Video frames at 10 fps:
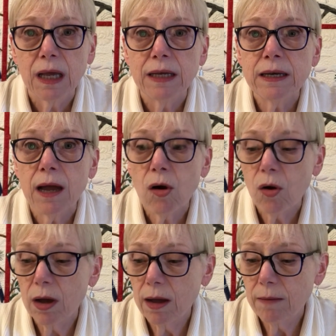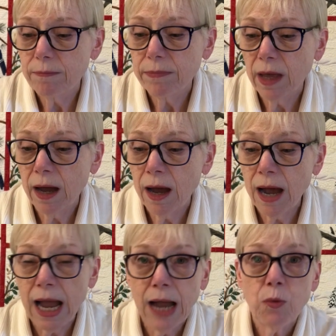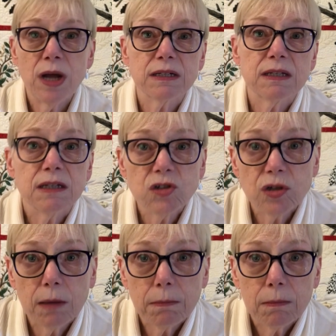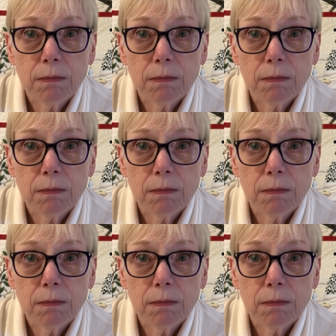Now, I want to stitch them,